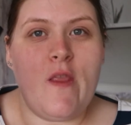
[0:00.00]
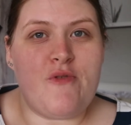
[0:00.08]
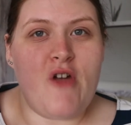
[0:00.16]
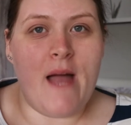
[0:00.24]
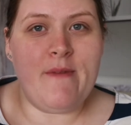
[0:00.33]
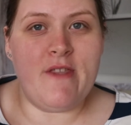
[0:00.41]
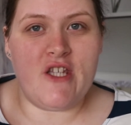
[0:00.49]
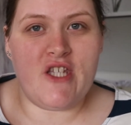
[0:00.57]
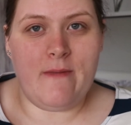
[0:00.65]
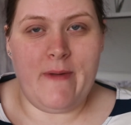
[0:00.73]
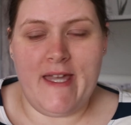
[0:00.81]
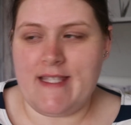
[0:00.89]
the primer that
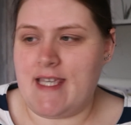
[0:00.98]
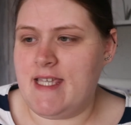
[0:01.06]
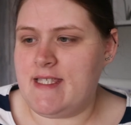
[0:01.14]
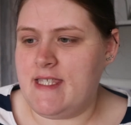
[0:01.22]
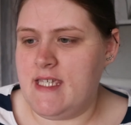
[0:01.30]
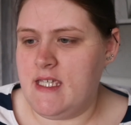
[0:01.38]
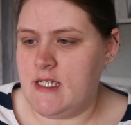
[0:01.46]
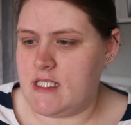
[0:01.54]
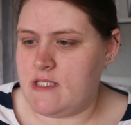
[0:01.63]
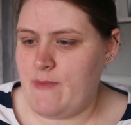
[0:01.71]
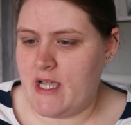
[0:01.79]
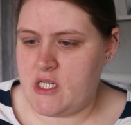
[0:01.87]
she picked is the
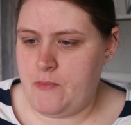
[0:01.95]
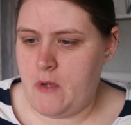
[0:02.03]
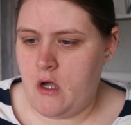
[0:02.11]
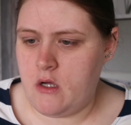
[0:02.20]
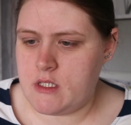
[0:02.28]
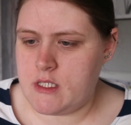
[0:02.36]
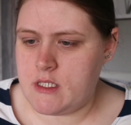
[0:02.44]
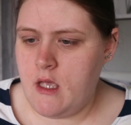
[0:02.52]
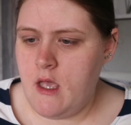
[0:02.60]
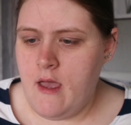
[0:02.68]
Smashbox